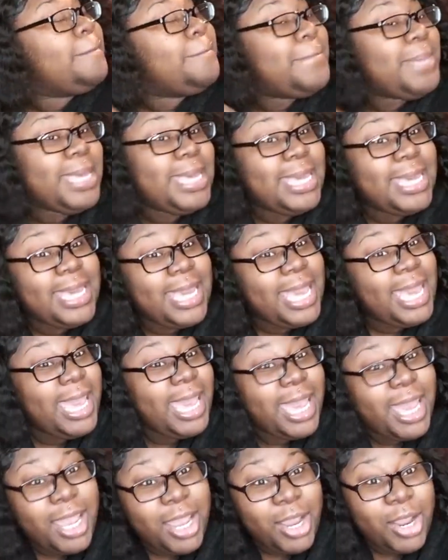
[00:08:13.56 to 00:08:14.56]
big
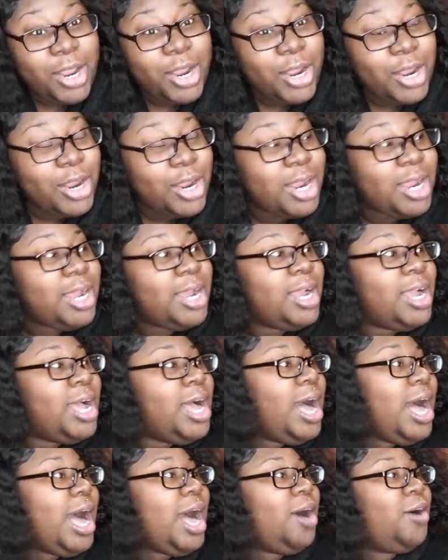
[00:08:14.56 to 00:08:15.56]
hair.
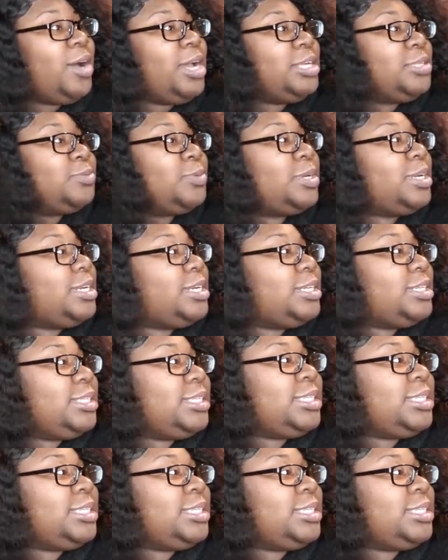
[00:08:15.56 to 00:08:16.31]
I always wanted